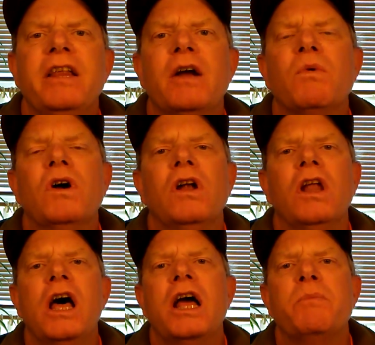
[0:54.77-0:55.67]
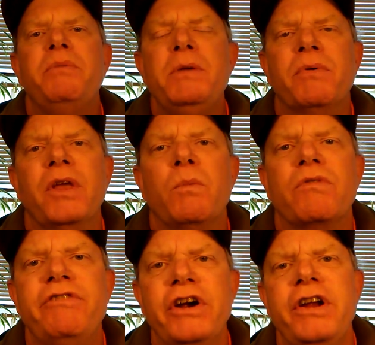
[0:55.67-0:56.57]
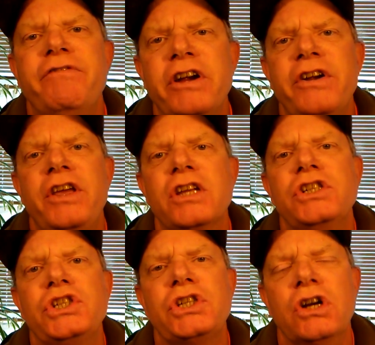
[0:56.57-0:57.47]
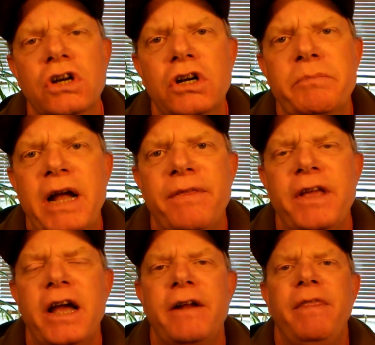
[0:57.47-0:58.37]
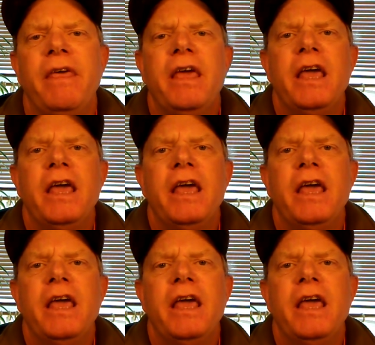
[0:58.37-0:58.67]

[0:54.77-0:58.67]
There were a lot of people that were very, very concerned about that.